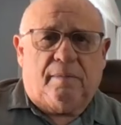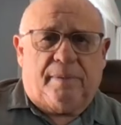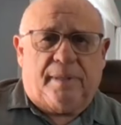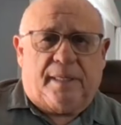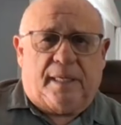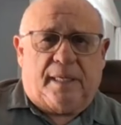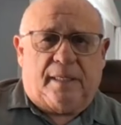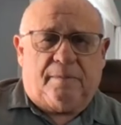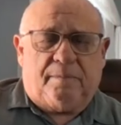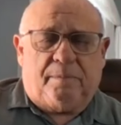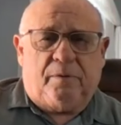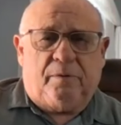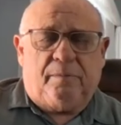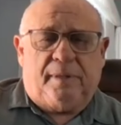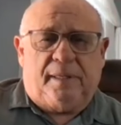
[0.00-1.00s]
because
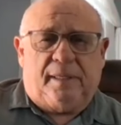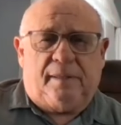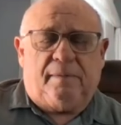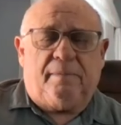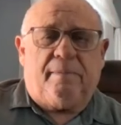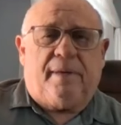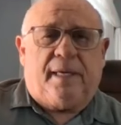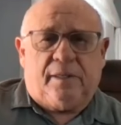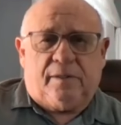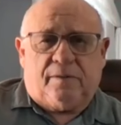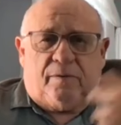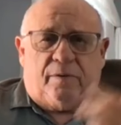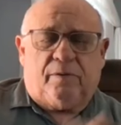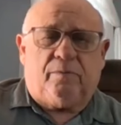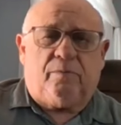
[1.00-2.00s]
Bhumi laments
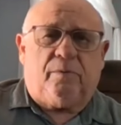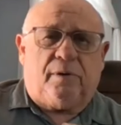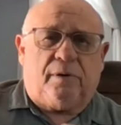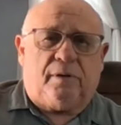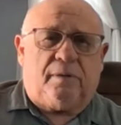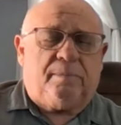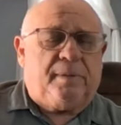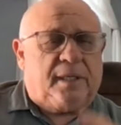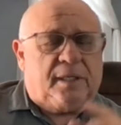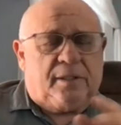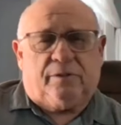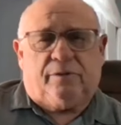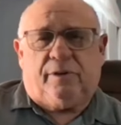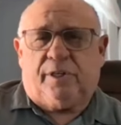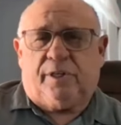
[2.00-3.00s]
for the world
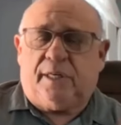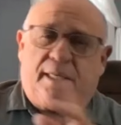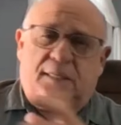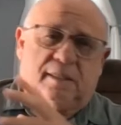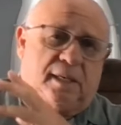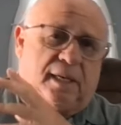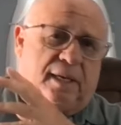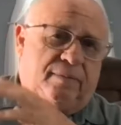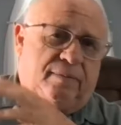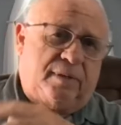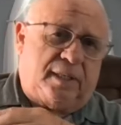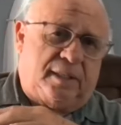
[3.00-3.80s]
because Krishna has left,